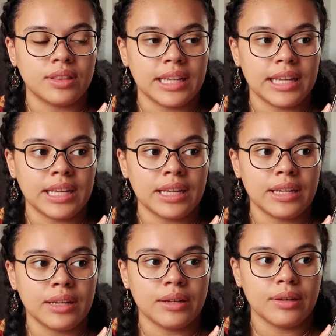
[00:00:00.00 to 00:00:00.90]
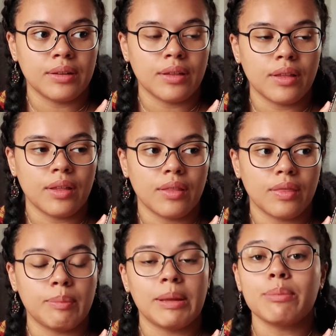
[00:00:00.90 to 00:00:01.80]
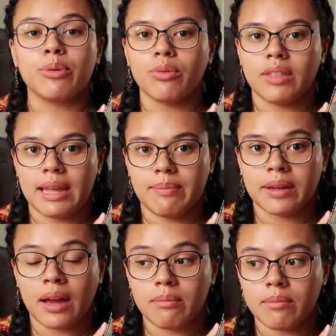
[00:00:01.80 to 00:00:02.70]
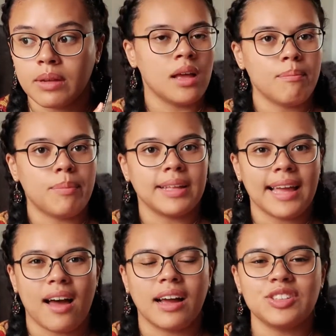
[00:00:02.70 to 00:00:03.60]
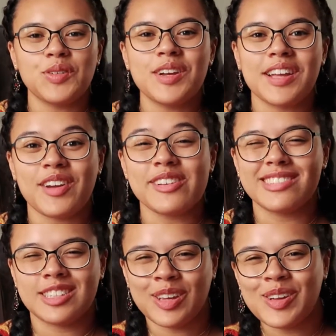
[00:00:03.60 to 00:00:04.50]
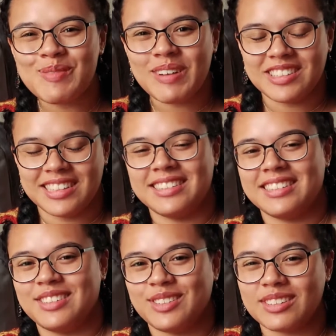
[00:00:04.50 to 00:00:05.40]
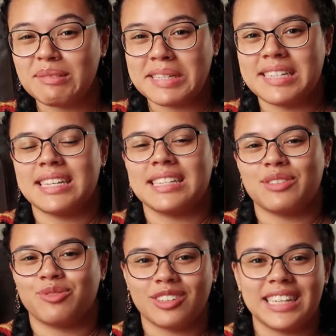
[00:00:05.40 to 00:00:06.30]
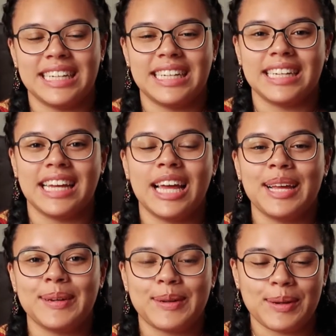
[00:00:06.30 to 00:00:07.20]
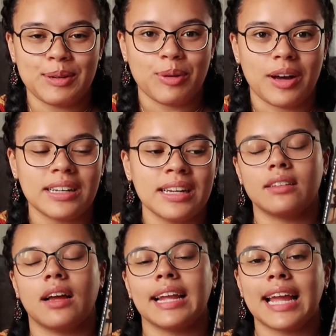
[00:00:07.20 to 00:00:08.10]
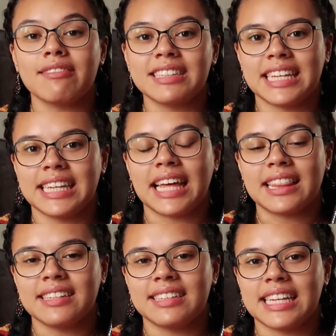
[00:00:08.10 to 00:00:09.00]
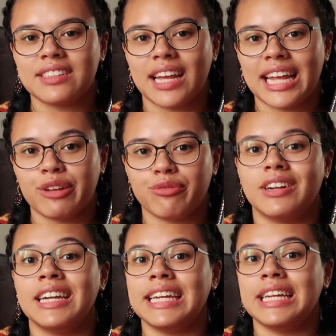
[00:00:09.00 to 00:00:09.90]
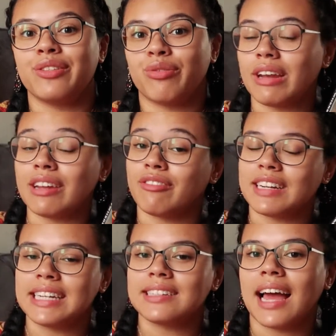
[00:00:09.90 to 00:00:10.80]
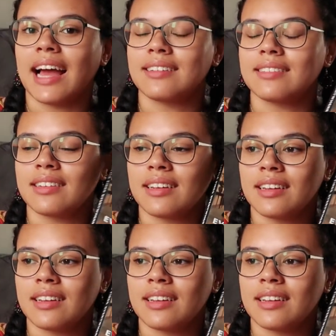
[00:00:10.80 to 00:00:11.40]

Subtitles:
the people they become. But yeah, I don't want to go too much into the story because it's a really good one. I guarantee that this is a really thrilling read, and